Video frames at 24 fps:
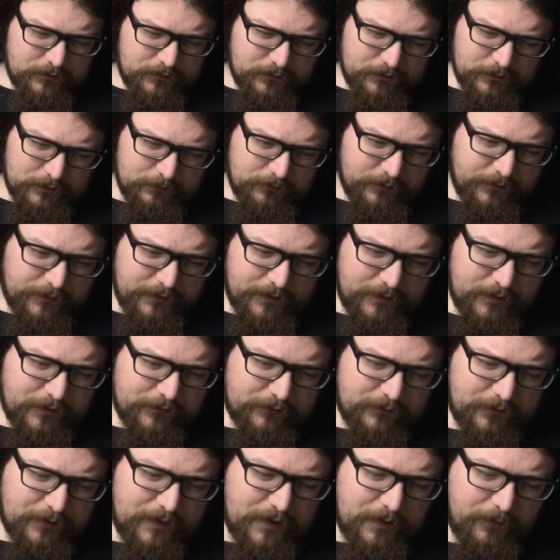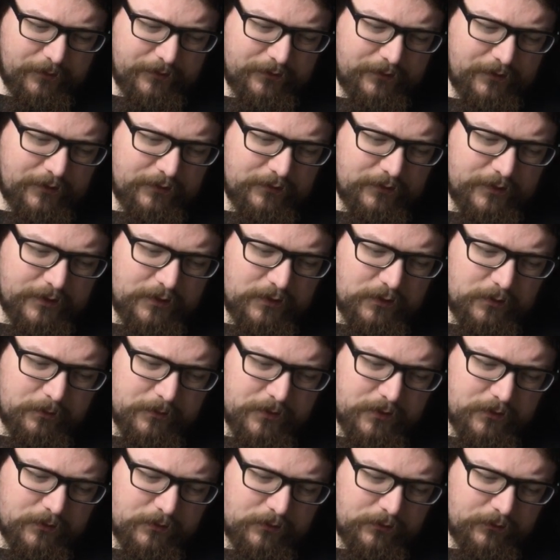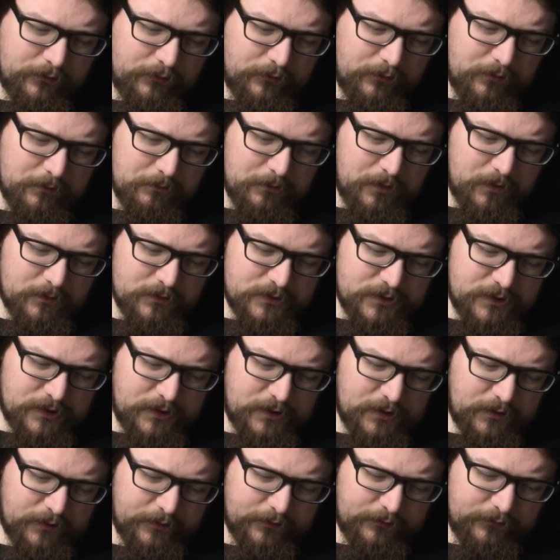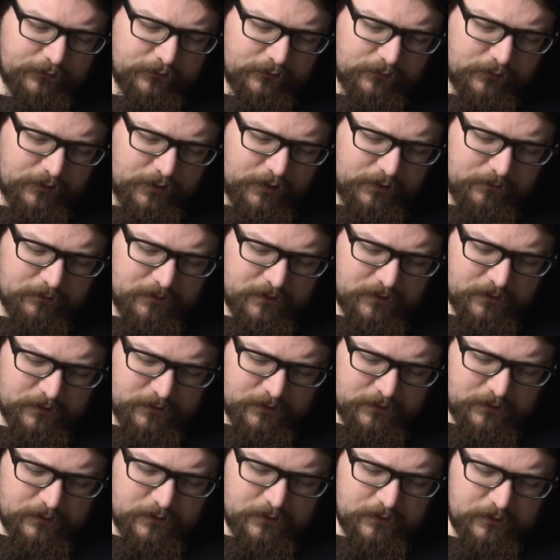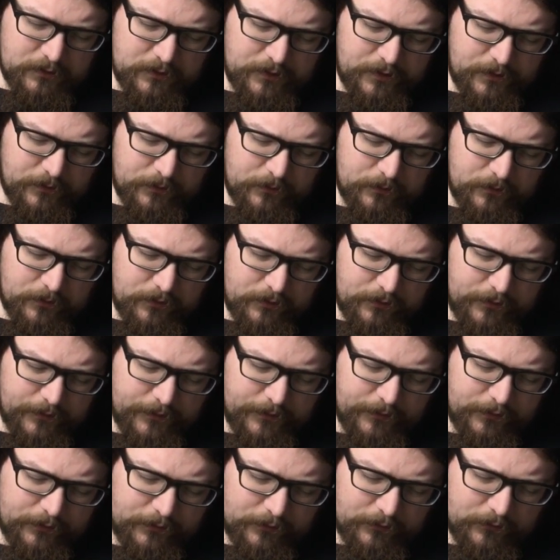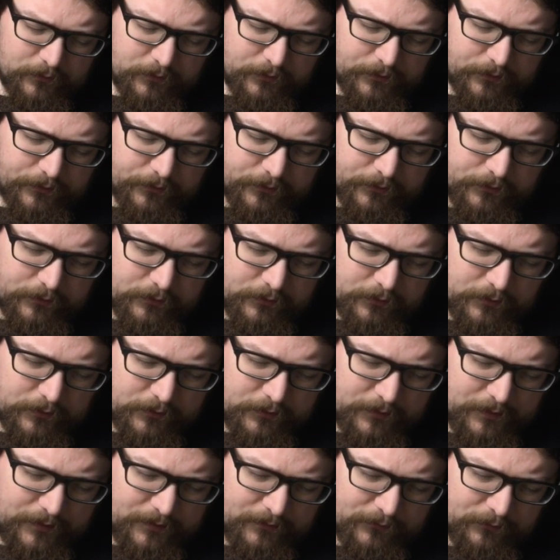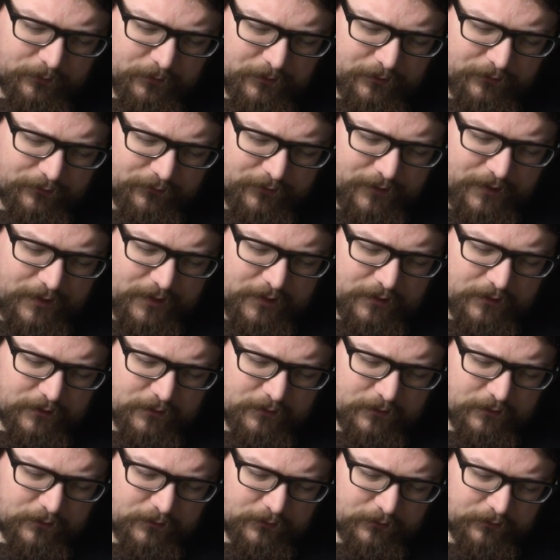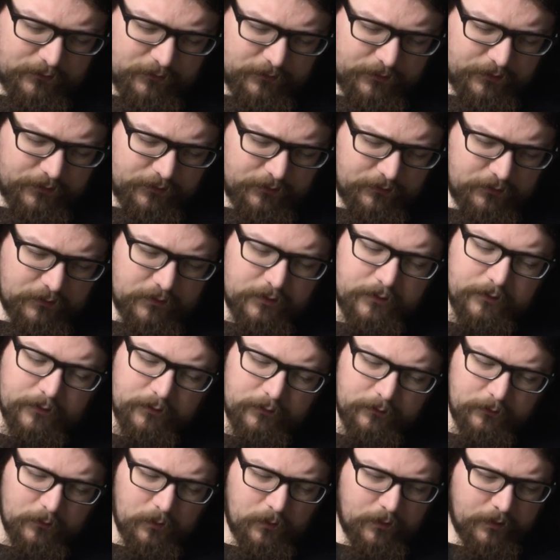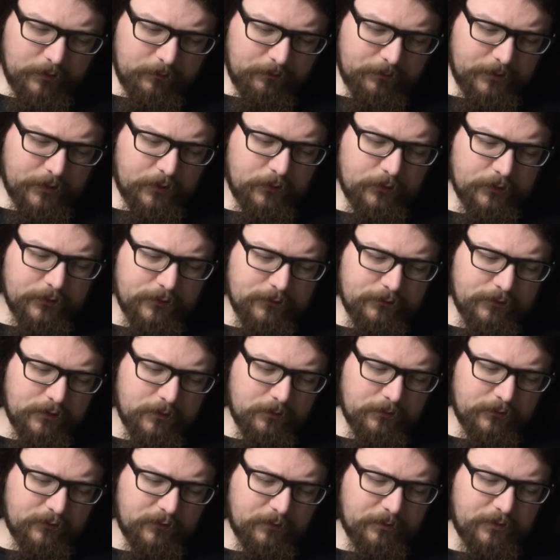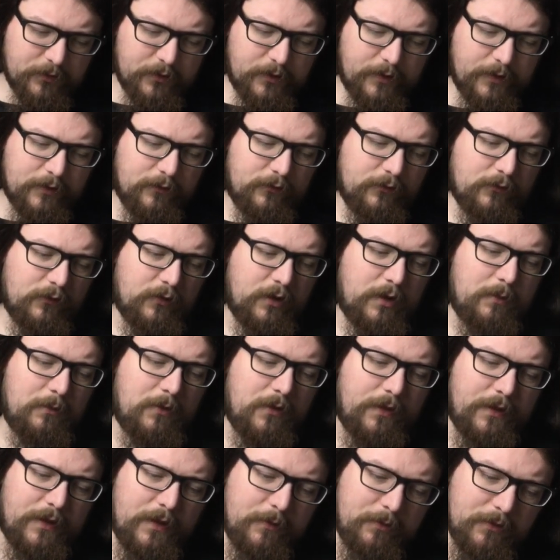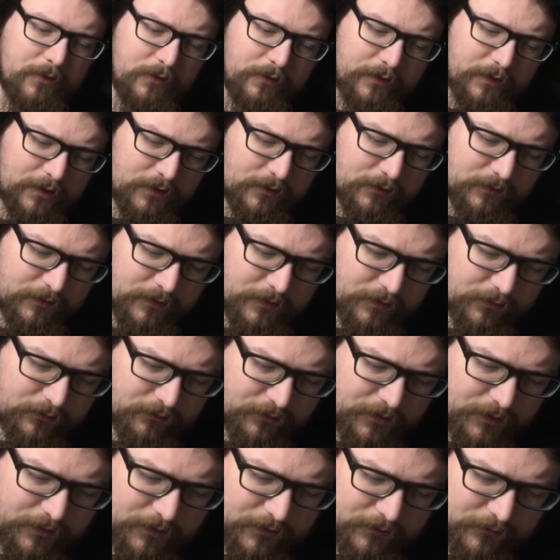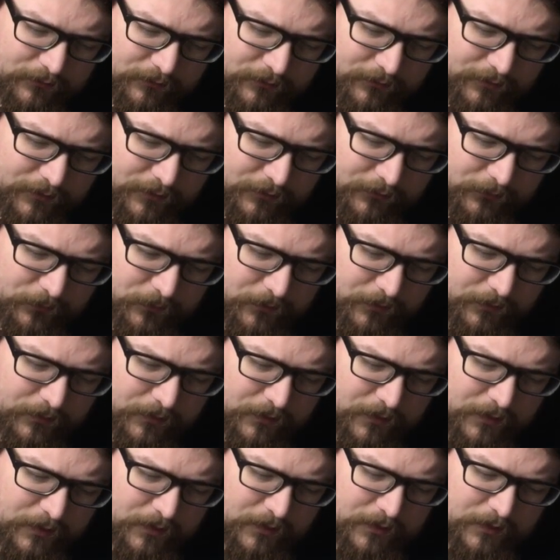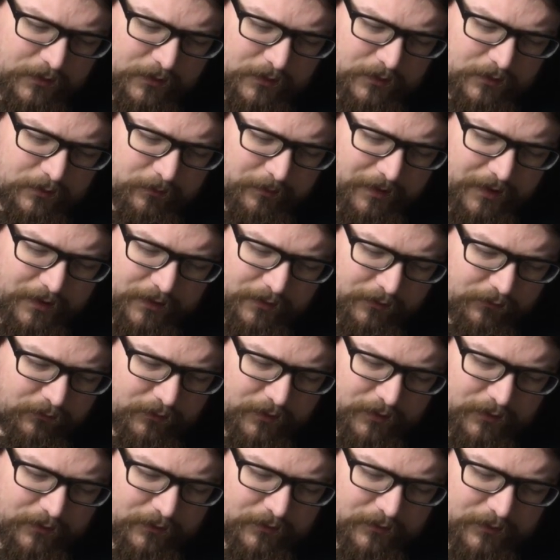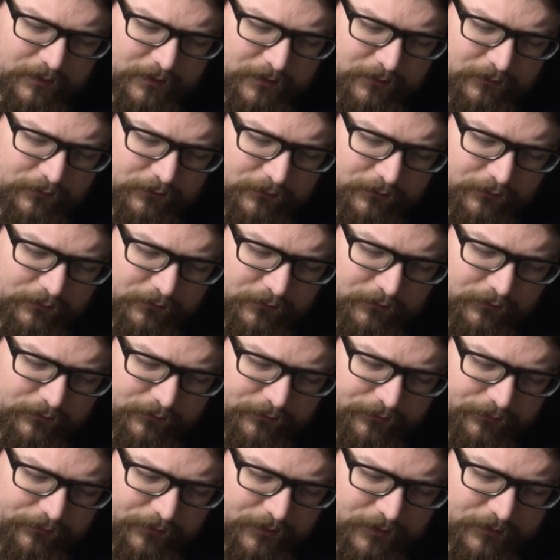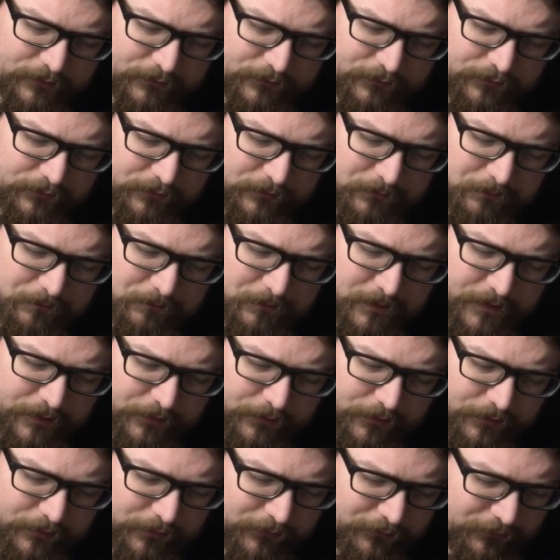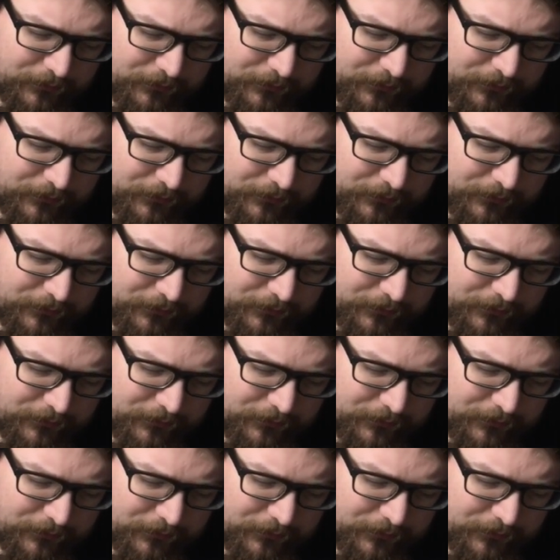I'm looking at it now. It says Little Moon's Mochi Ice Cream. Now, I thought that these were vegan, so I thought, oh, it's quite bold of them to put ice cream on there. But looking at the ingredients of this one, the main ingredient is fresh milk, so